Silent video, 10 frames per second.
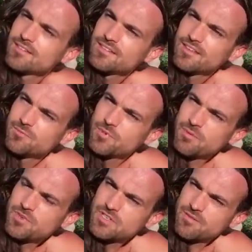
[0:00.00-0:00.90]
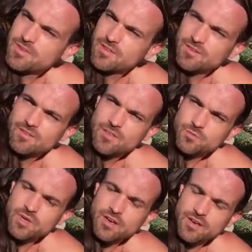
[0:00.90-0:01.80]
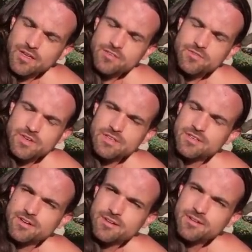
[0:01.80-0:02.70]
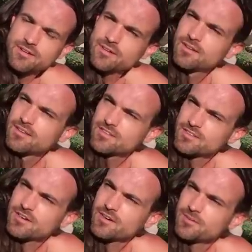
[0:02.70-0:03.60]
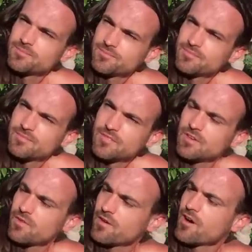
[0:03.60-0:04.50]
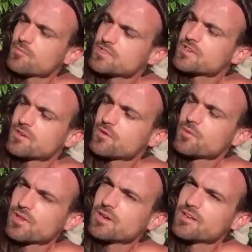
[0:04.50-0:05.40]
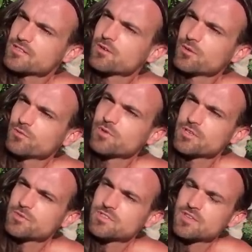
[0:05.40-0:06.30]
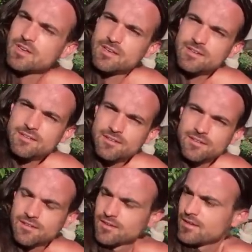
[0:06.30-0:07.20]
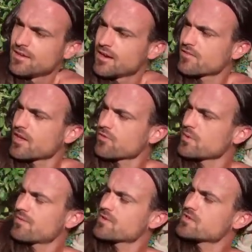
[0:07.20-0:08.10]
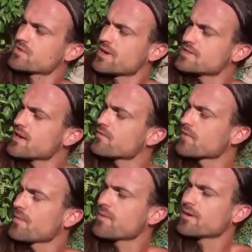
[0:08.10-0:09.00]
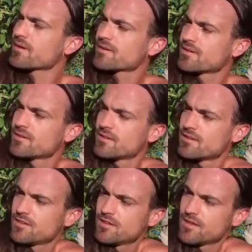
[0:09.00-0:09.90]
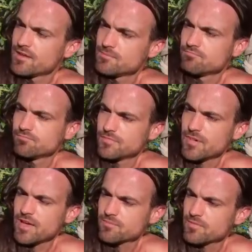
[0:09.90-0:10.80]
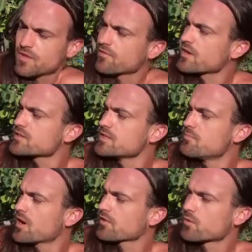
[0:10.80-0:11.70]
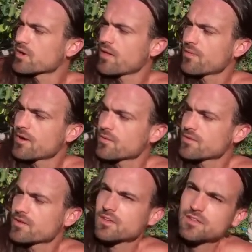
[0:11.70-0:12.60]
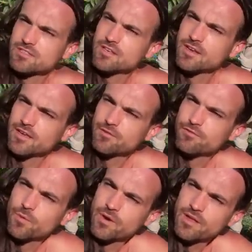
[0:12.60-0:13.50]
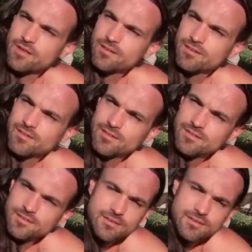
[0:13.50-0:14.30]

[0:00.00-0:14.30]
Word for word: Yeah. Pretty much everything because we get a nice freeze here. Mm -hmm. So, you know, the almonds get a really nice cold freeze, which they need. Yeah. And I've got three different strains out front there. And yeah, I've got sea buckthorn out there. It gets to negative 40. Uh huh.